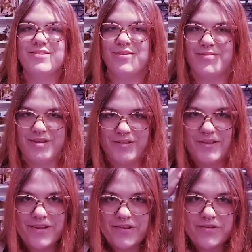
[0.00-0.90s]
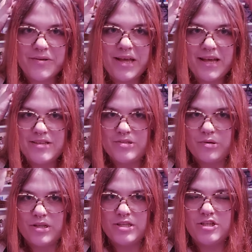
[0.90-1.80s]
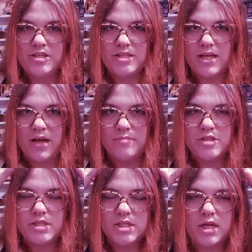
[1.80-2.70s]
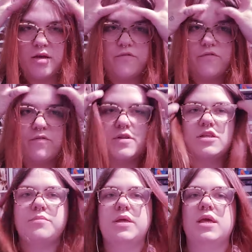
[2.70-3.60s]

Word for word: so cute. The little swords just stick up just enough to